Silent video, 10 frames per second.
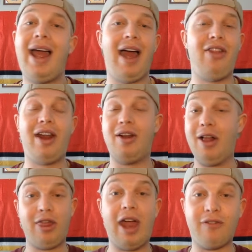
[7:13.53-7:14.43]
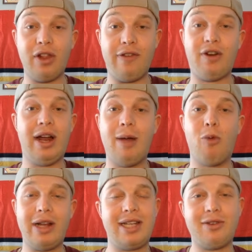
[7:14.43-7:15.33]
And then thankfully for him,
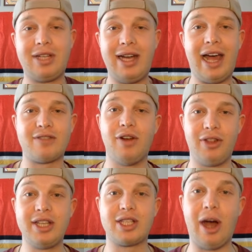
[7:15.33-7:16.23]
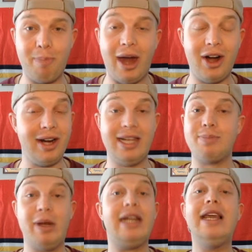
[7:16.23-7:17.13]
went down to Nashville and things got better. And he's
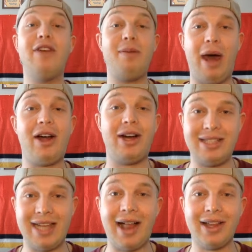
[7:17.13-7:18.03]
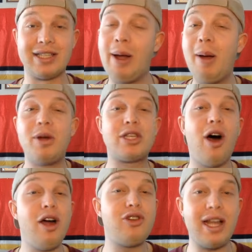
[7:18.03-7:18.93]
been even better in Dallas. But his
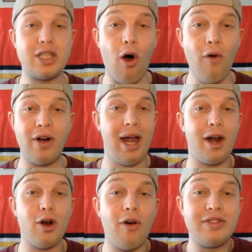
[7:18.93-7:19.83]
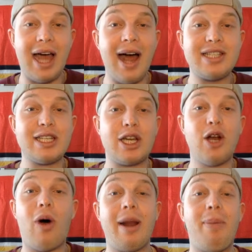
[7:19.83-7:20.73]
contract's over. And I don't know if Dallas is going
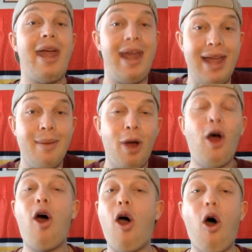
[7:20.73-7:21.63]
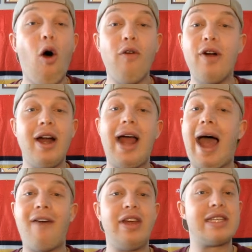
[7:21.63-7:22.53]
to want to pay him over
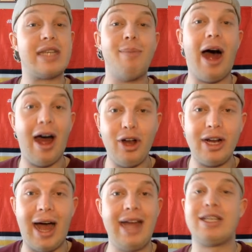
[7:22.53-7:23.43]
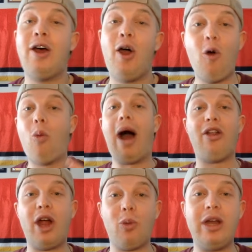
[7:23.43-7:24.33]
having some other guys while
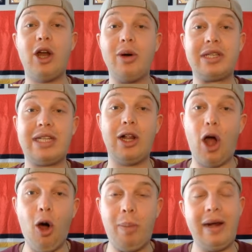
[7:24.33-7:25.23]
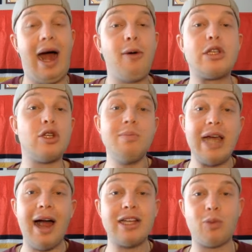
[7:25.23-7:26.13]
their window is still open. I would assume
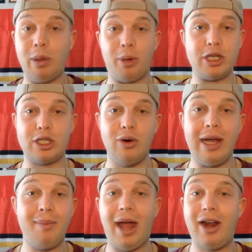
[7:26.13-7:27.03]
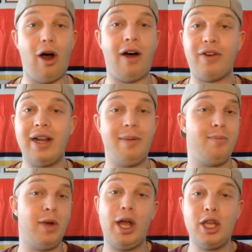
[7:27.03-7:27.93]
Dallas will pursue him and offer
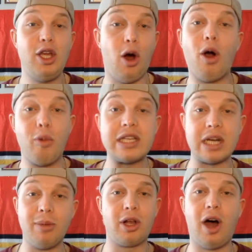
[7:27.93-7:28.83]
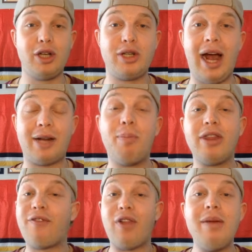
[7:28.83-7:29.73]
him you know, a reasonable contract, but
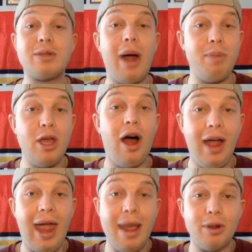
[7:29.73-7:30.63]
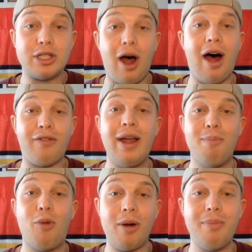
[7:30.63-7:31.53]
the Flames might be uh, able to offer him
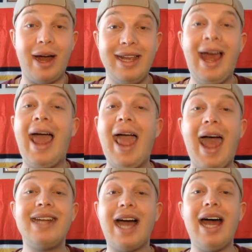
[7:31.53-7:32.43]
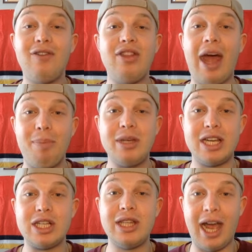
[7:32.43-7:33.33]
more money and kind of in that
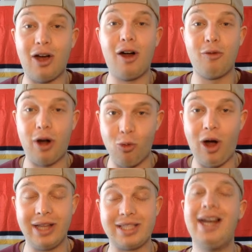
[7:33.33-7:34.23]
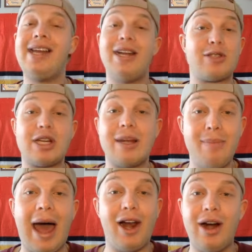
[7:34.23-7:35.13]
position that Conroy wants. Now, it's just a
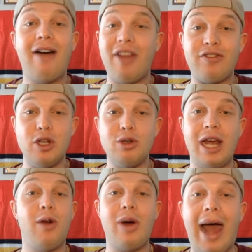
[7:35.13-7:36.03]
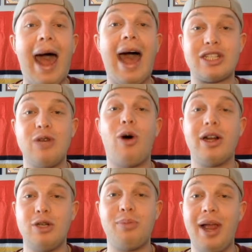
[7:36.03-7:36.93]
matter of if Duchene would actually
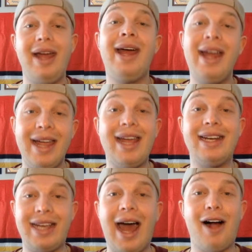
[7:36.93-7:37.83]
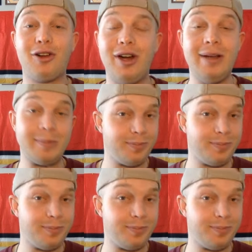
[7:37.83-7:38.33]
want to play in Calgary.